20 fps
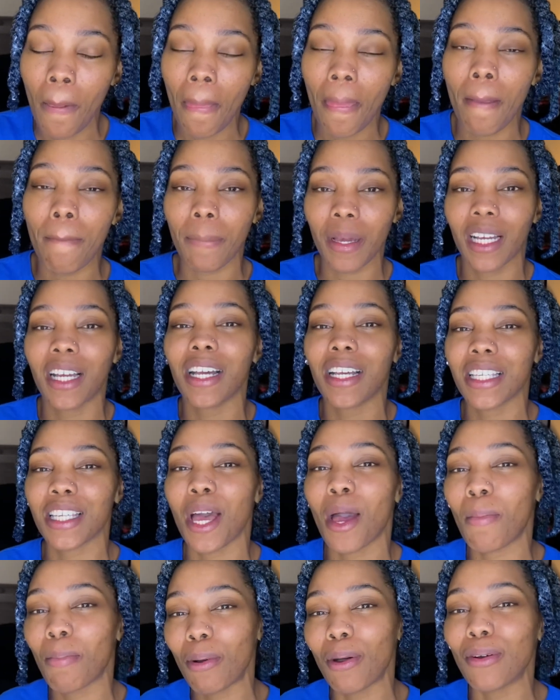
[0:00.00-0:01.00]
because
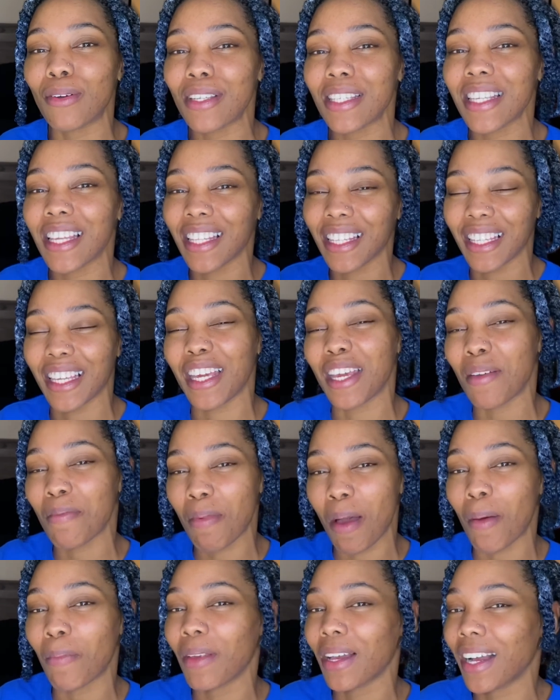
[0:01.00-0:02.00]
I post lit
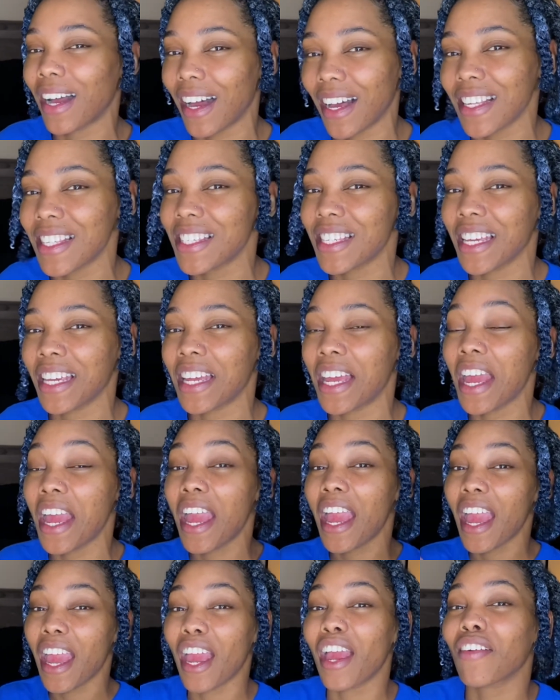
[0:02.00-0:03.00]
poppin' content
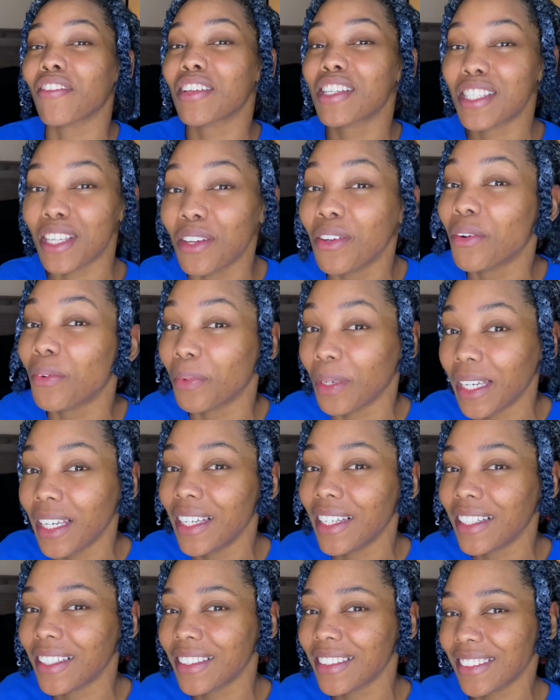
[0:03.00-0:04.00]
every single
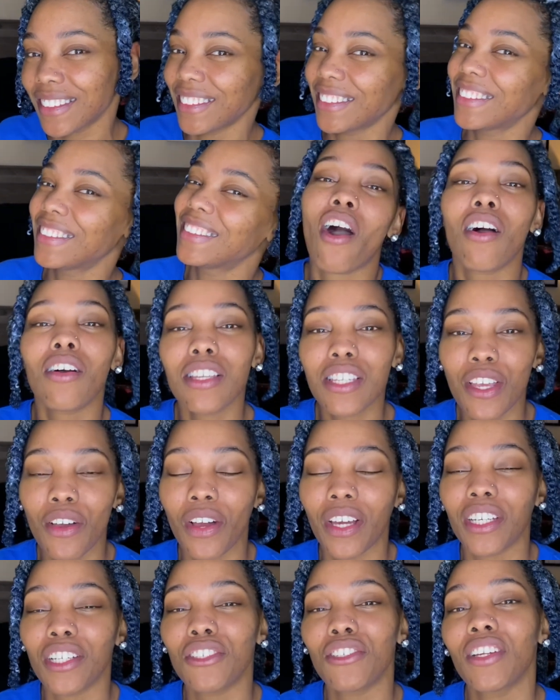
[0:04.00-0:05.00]
week. Also, I
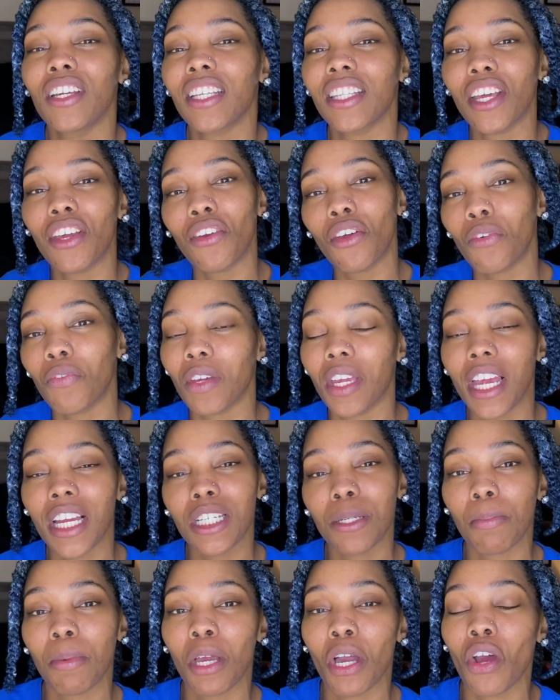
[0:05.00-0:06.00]
need you to hit that
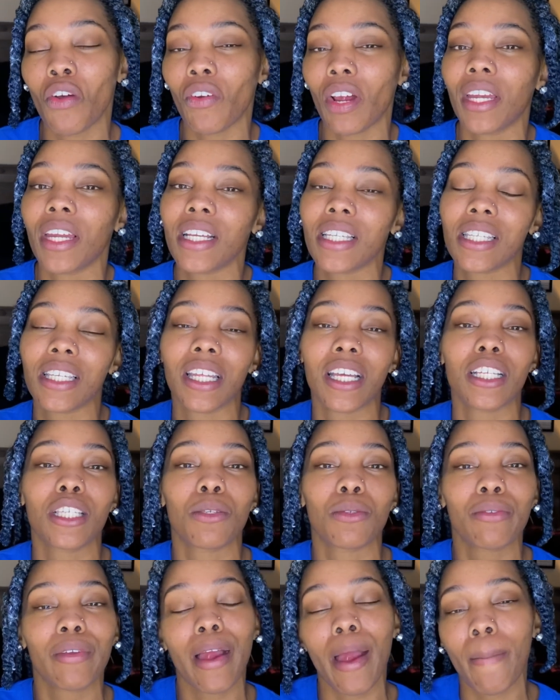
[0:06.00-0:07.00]
notification bell right next to that
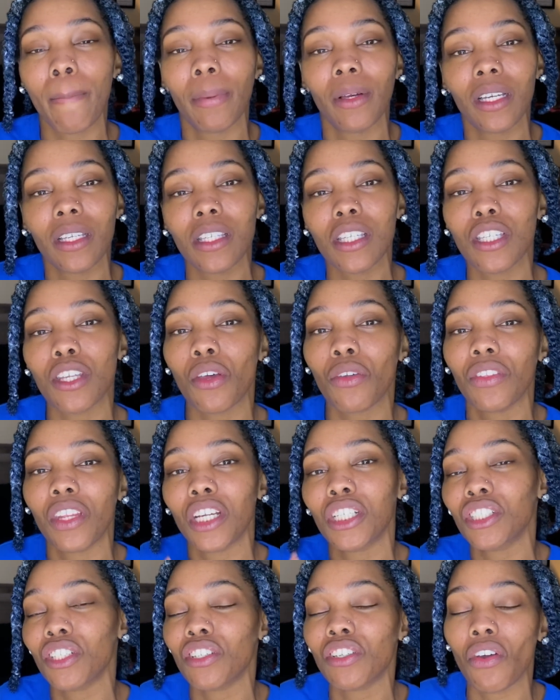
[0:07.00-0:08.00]
subscribe button so
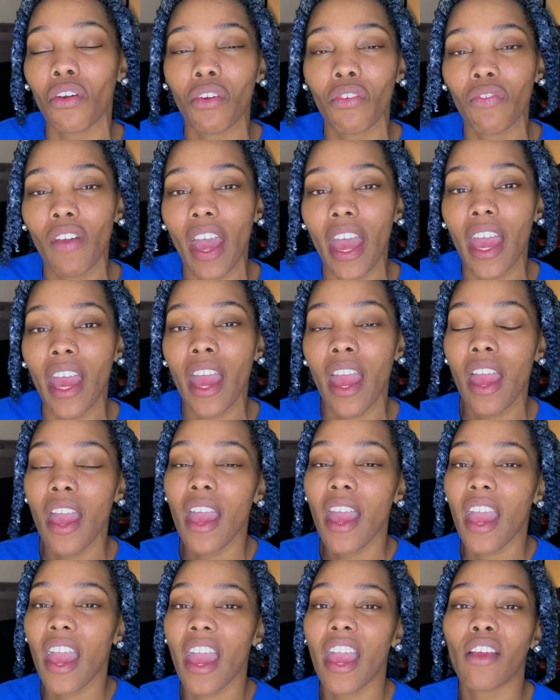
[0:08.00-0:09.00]
that you're notified
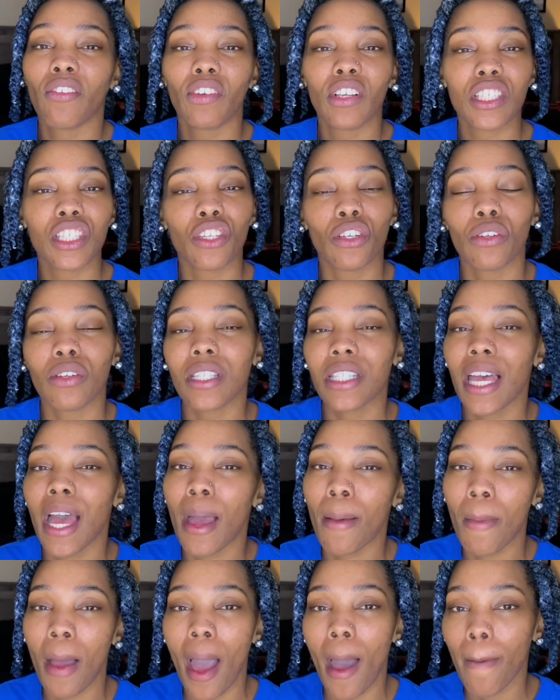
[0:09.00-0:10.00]
every single
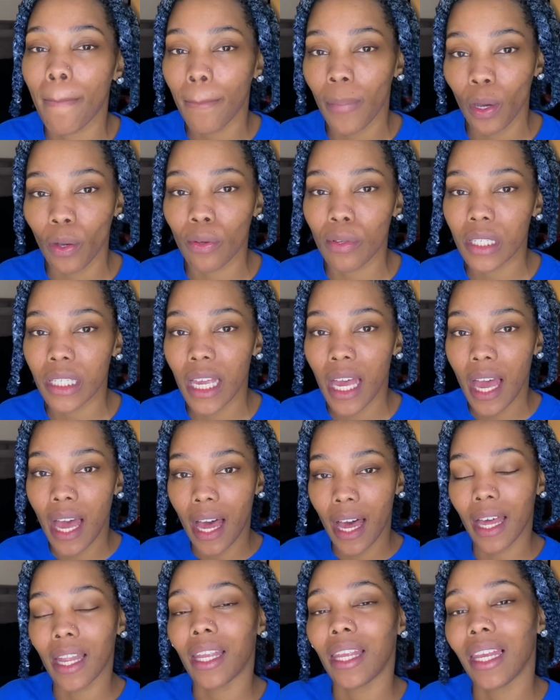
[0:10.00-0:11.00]
time I post
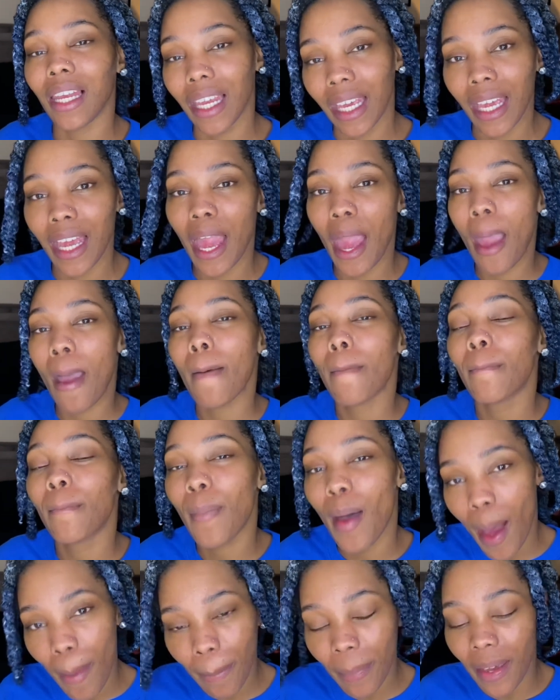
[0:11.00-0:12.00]
a lit
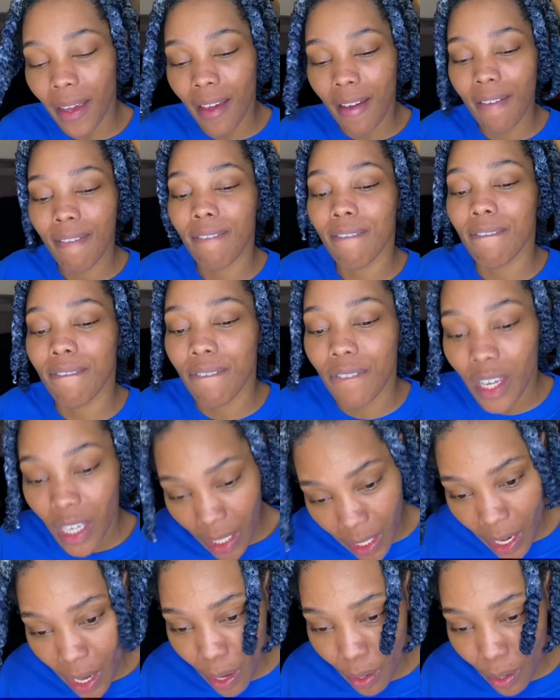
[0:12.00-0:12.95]
poppin' video,